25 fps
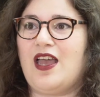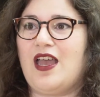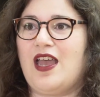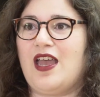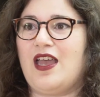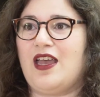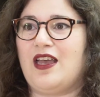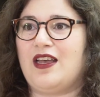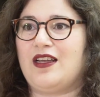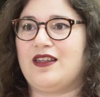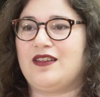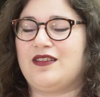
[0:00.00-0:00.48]

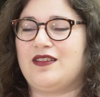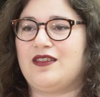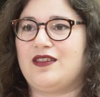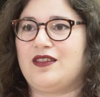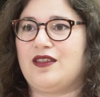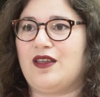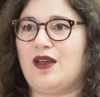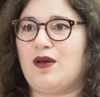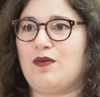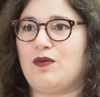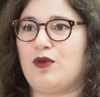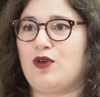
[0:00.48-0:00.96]
and
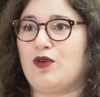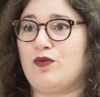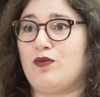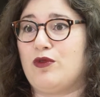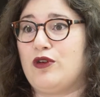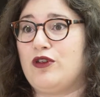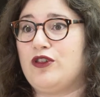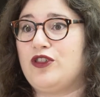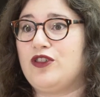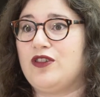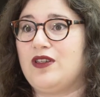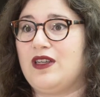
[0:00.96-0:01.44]
some
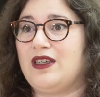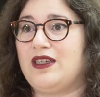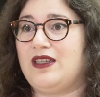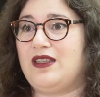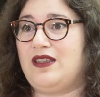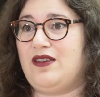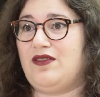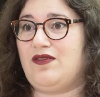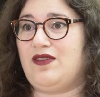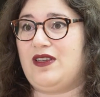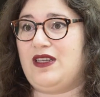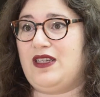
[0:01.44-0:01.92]
commercial
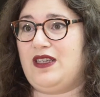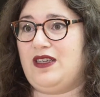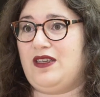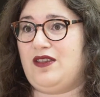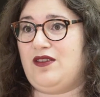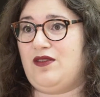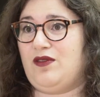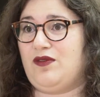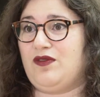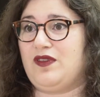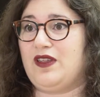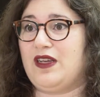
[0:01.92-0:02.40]

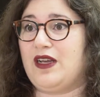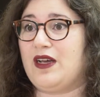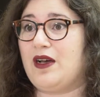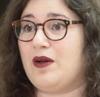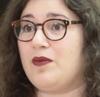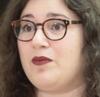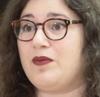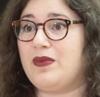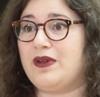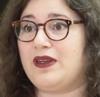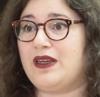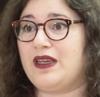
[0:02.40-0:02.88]
activities of the
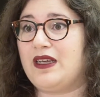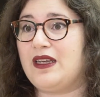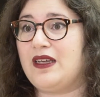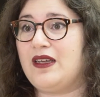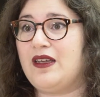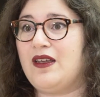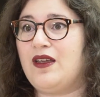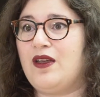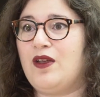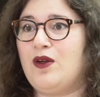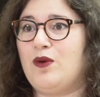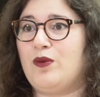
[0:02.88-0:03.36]
company
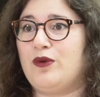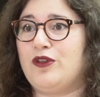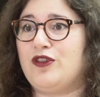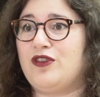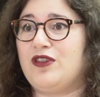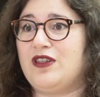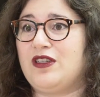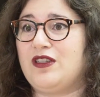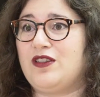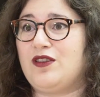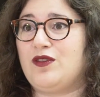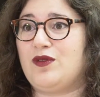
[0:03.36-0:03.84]

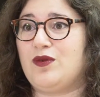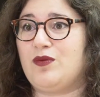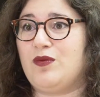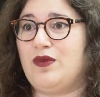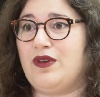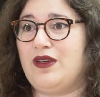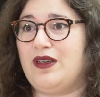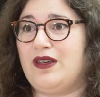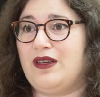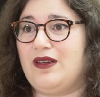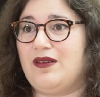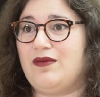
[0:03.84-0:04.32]
which needs to
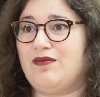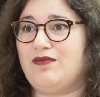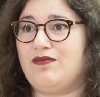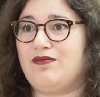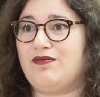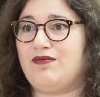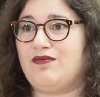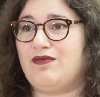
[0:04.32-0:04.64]
be